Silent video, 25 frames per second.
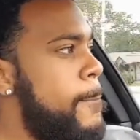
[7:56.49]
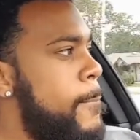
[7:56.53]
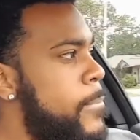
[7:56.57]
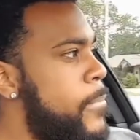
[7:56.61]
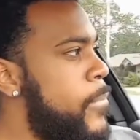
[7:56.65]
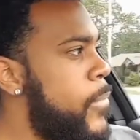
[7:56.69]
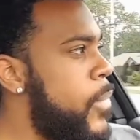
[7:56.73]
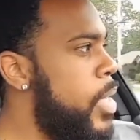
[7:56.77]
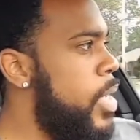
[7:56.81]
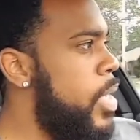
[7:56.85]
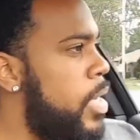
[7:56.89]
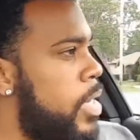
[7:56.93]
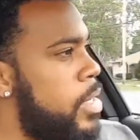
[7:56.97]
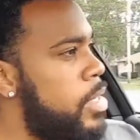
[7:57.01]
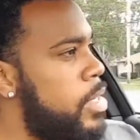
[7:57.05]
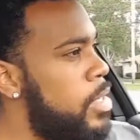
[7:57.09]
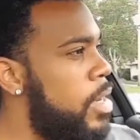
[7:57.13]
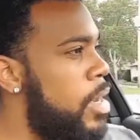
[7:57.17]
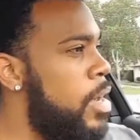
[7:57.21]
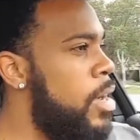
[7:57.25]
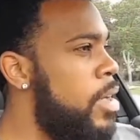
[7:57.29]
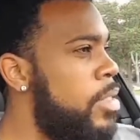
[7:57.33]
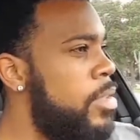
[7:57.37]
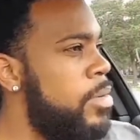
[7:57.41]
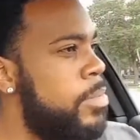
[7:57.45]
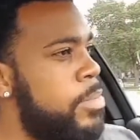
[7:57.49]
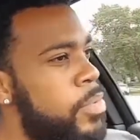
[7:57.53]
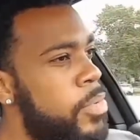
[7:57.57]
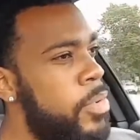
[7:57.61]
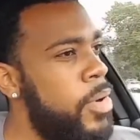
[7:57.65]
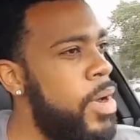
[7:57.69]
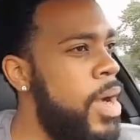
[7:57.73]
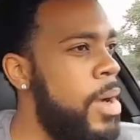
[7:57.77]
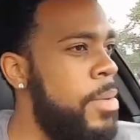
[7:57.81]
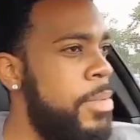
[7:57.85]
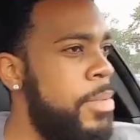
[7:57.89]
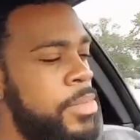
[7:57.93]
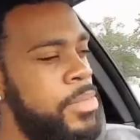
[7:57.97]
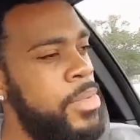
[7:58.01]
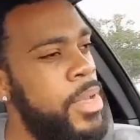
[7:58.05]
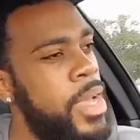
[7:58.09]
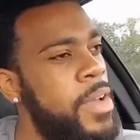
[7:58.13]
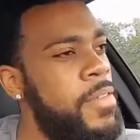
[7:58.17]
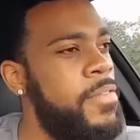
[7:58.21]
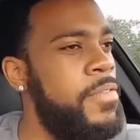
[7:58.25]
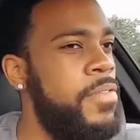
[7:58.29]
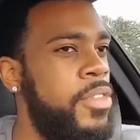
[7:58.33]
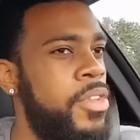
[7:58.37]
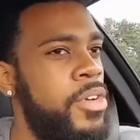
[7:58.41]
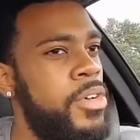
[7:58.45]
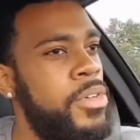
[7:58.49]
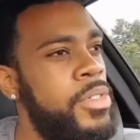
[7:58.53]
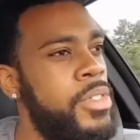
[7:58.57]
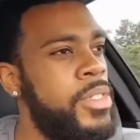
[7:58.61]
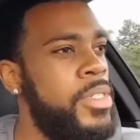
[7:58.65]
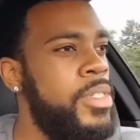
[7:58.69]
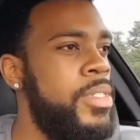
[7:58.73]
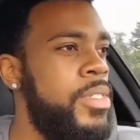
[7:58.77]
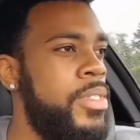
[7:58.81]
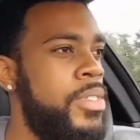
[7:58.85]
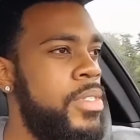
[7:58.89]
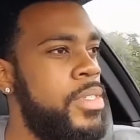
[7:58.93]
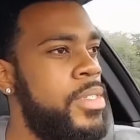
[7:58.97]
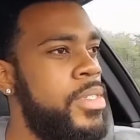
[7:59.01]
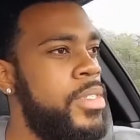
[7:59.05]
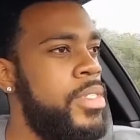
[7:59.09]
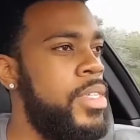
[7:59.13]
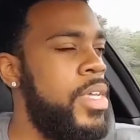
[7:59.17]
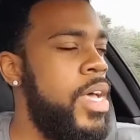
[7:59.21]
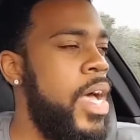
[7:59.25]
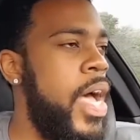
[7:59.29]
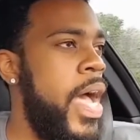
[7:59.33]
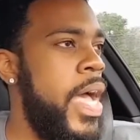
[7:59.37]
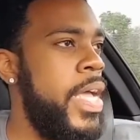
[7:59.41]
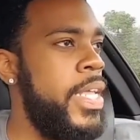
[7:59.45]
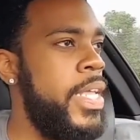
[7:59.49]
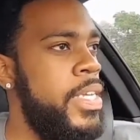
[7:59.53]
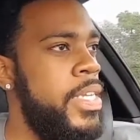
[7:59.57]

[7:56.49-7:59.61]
Other problems I've noticed, I did